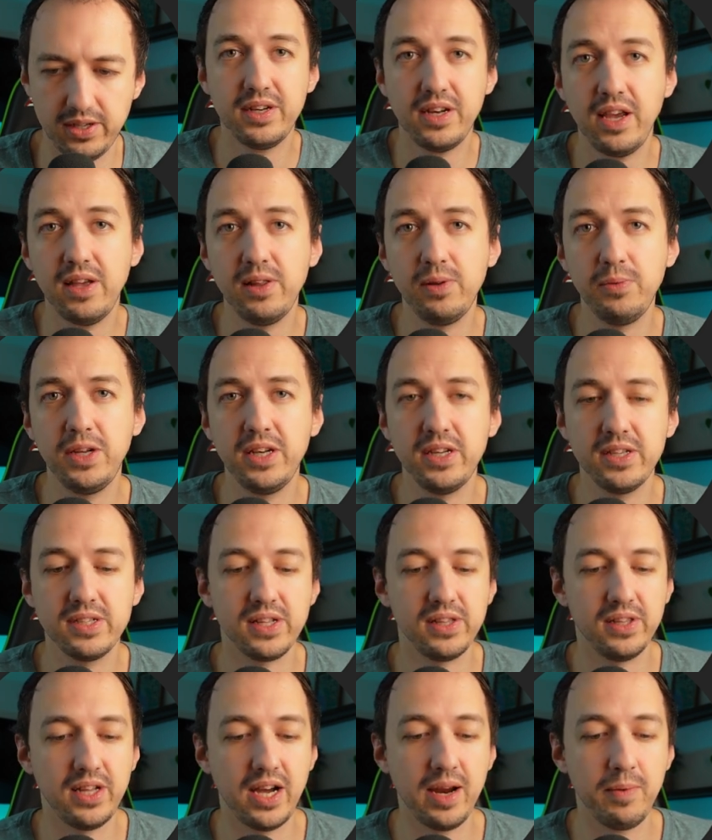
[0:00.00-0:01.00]
Tailwind is
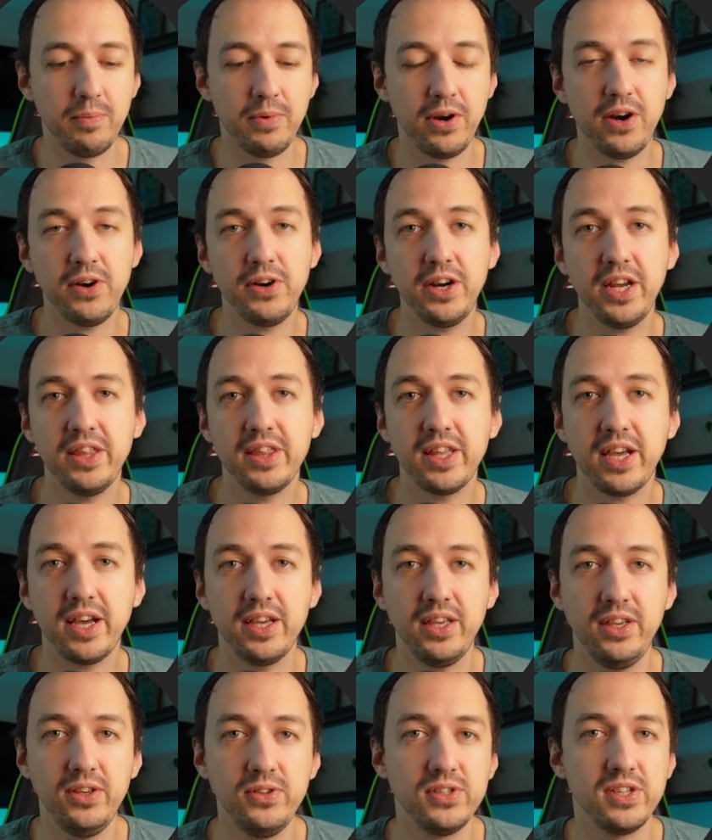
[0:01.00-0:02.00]
a library
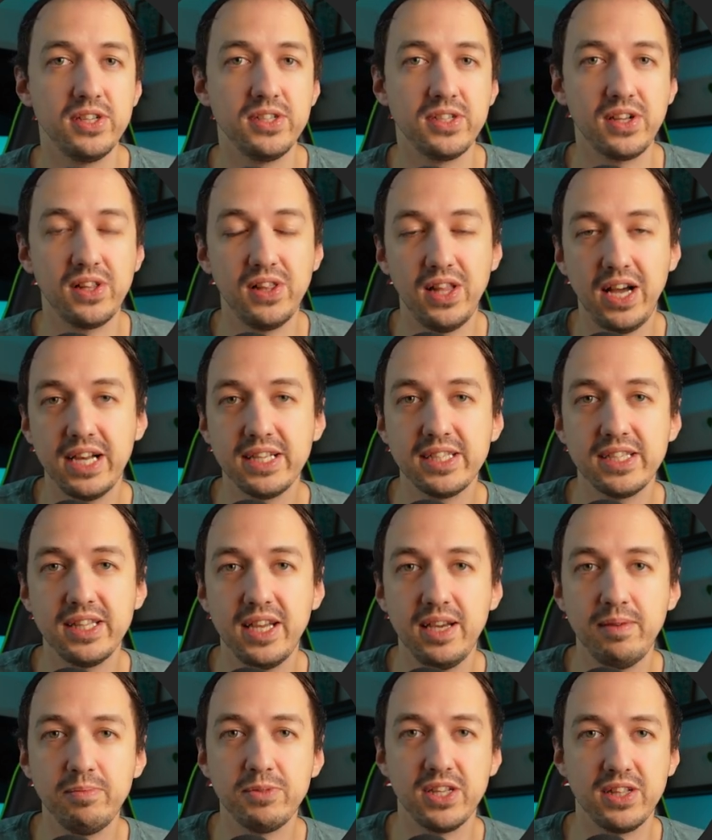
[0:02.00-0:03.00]
that uses class
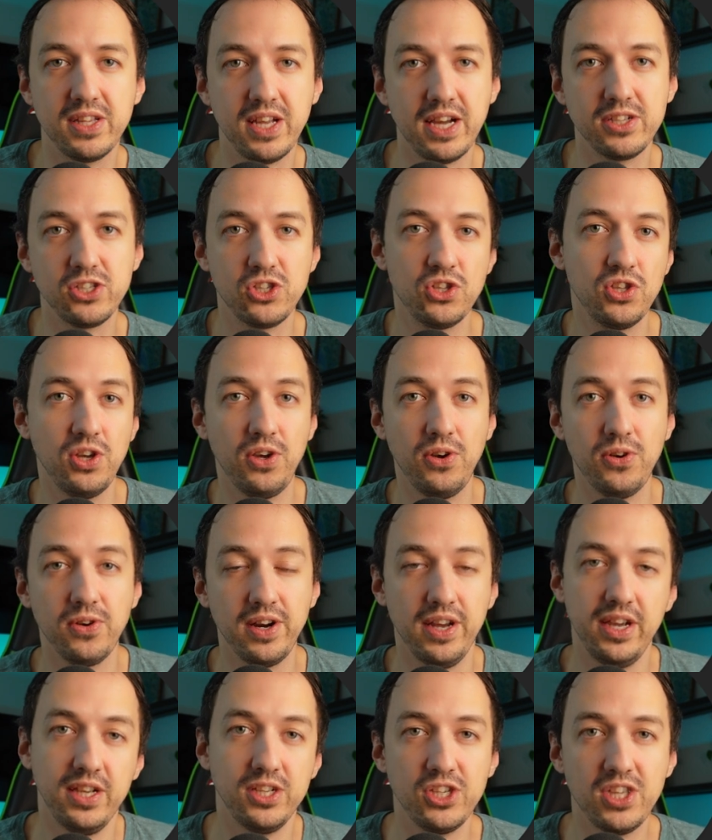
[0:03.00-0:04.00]
names attached to
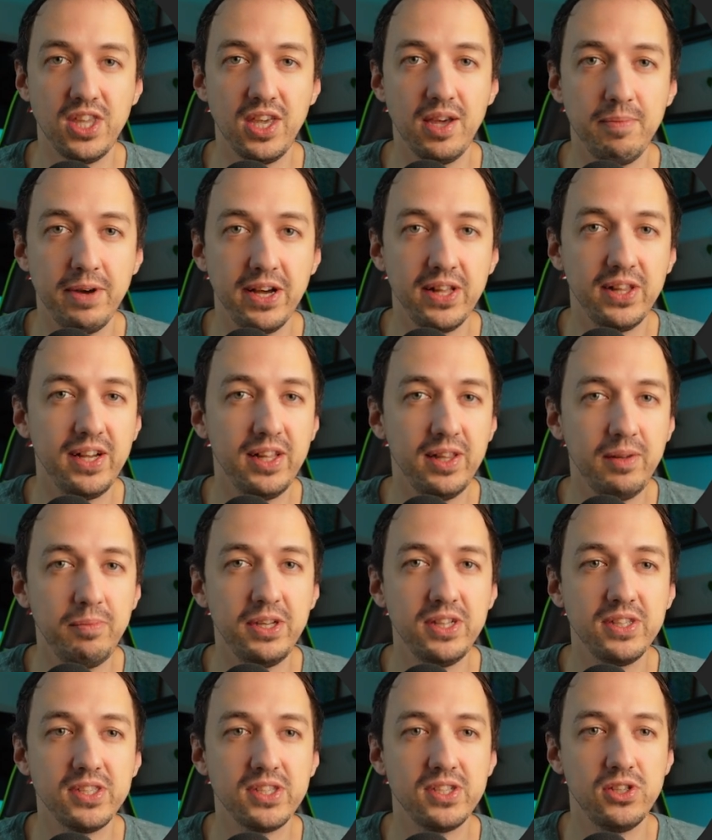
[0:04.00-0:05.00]
your H T M L
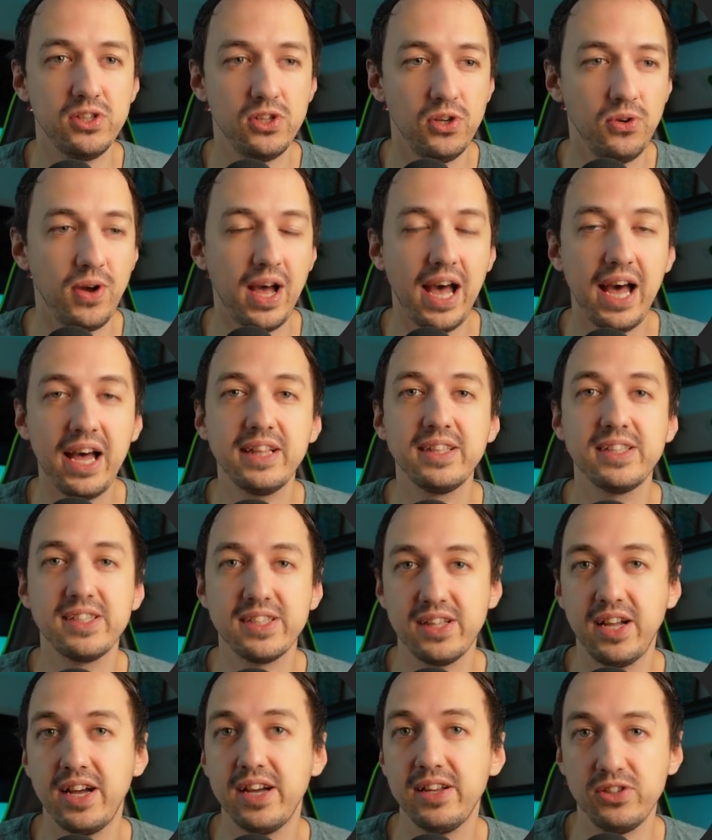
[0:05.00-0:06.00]
elements to add
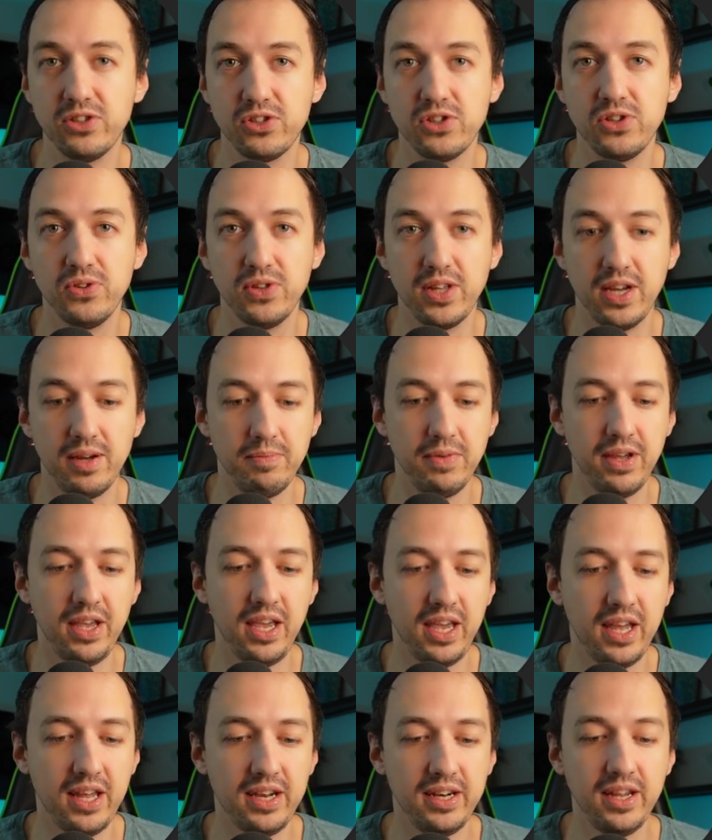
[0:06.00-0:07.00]
styles to them,
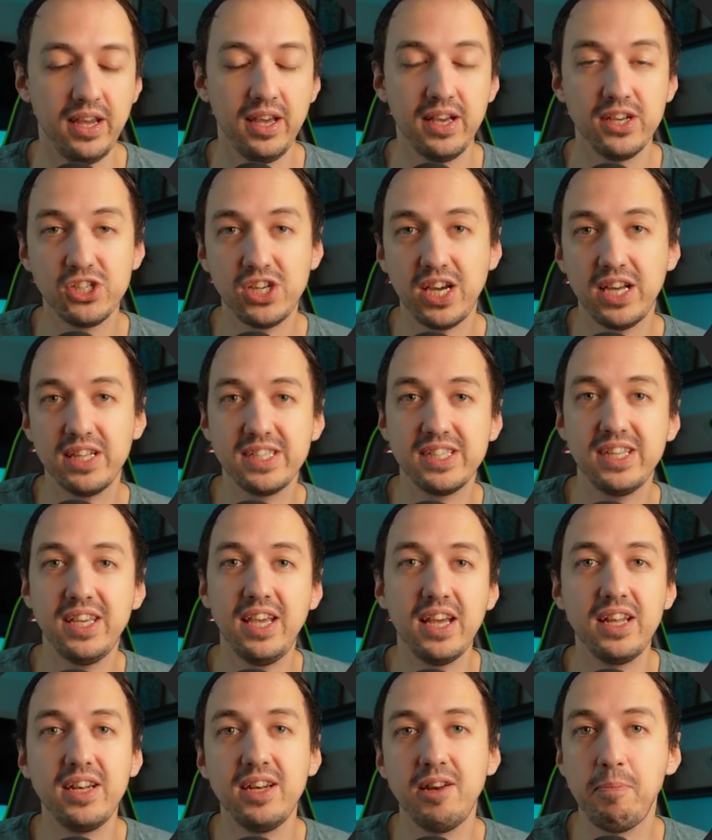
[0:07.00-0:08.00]
and
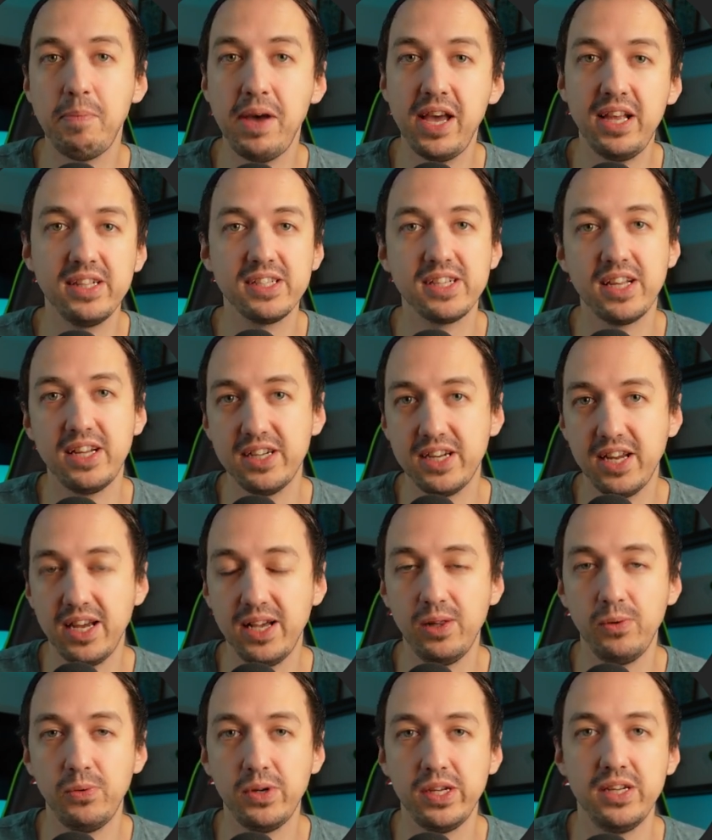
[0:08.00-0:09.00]
ShadCN depends on
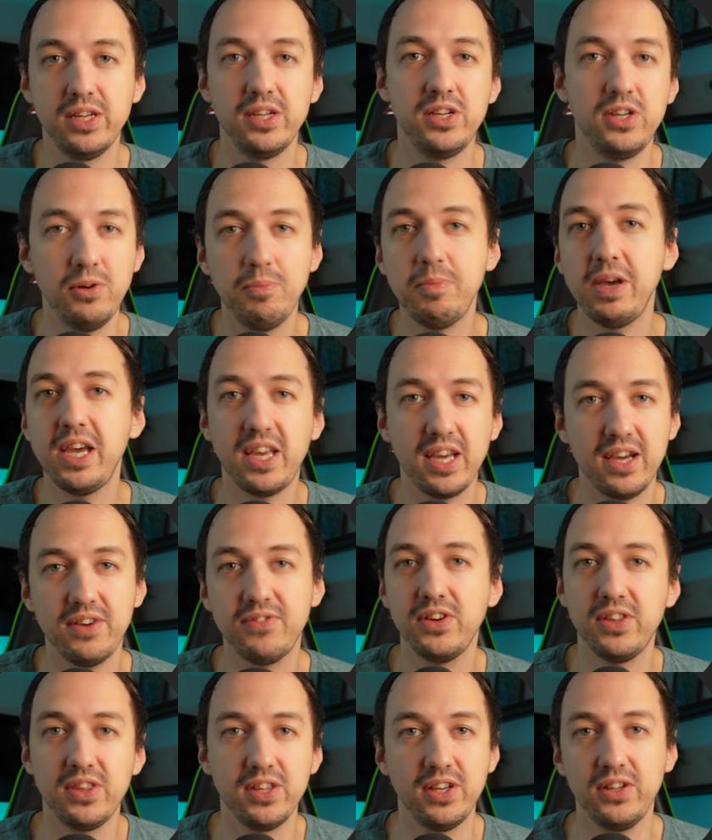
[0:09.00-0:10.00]
Tailwind to make
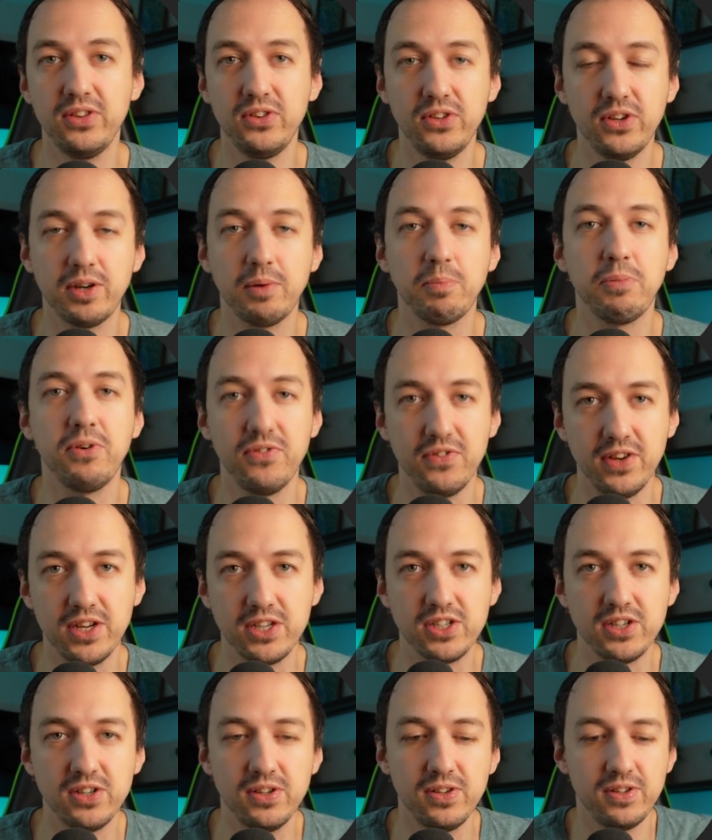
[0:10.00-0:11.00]
everything look
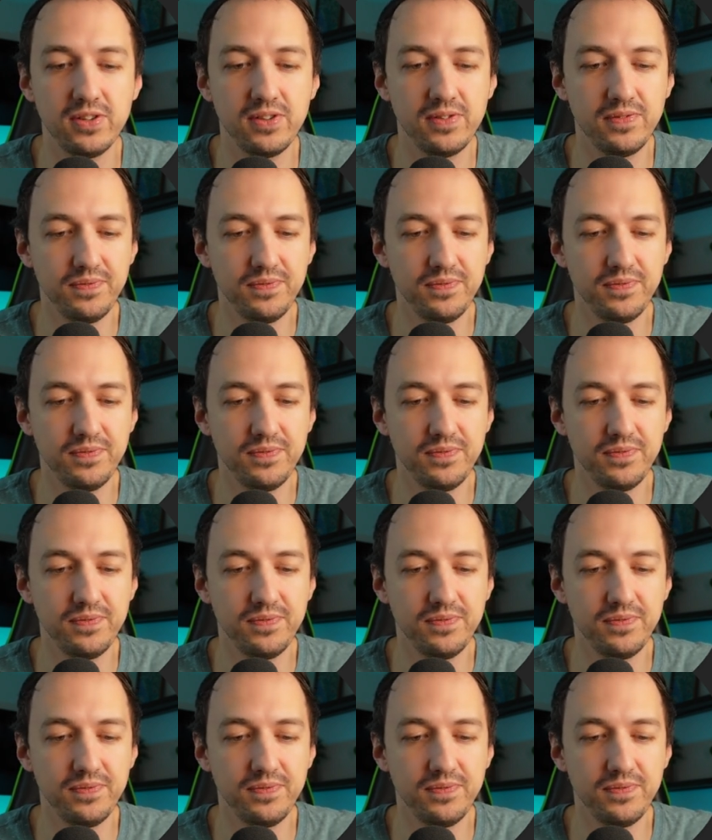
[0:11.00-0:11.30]
professional.